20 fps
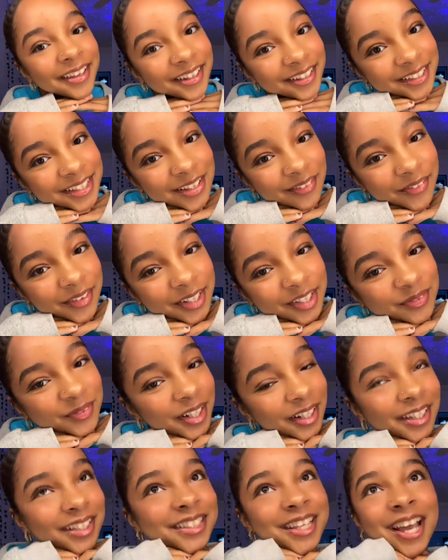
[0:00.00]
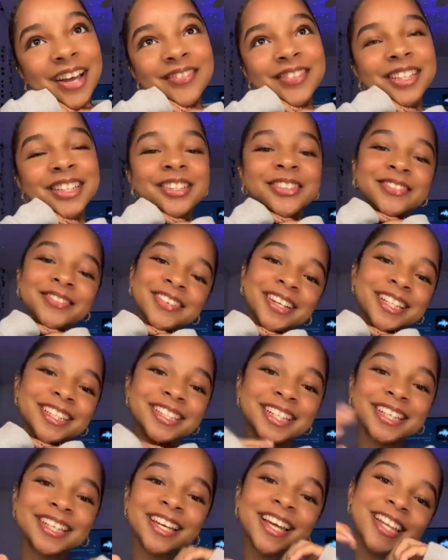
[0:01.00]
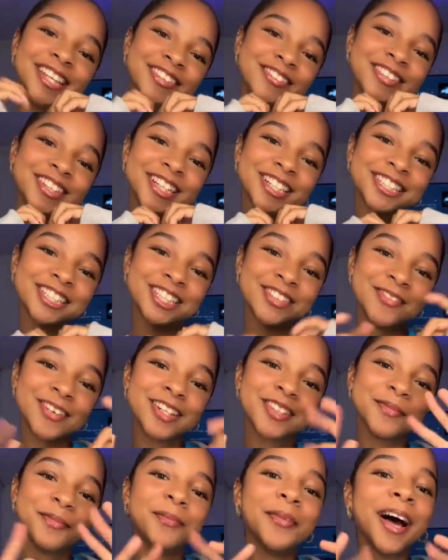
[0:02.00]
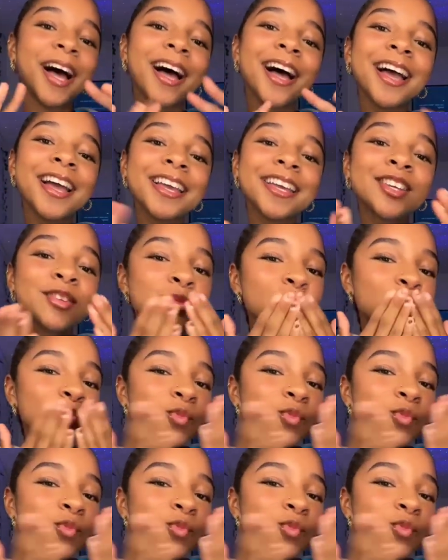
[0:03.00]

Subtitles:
here's the finished palette. Have a great day. I love you guys so much. Bye.